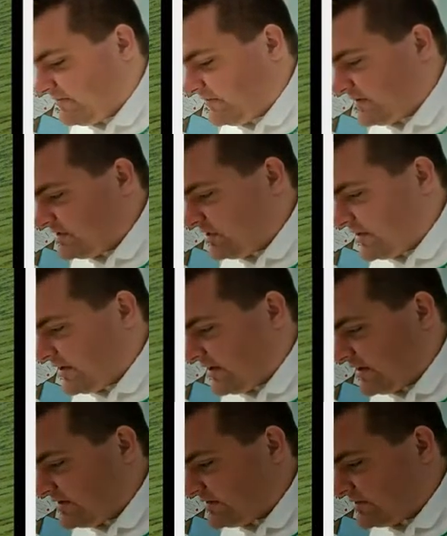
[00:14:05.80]
until we
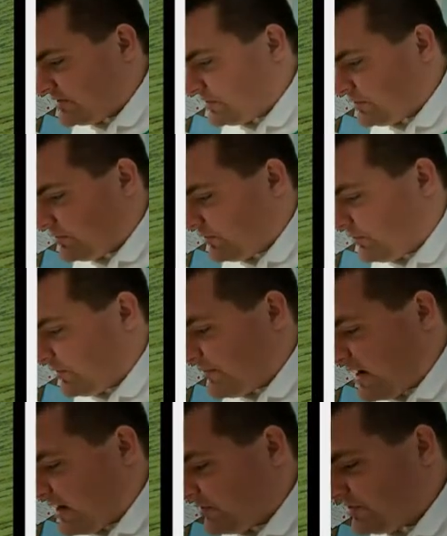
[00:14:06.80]
get to 3
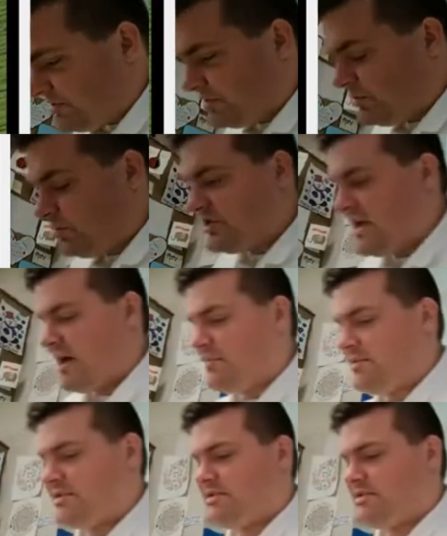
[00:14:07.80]
pi over 2, which happens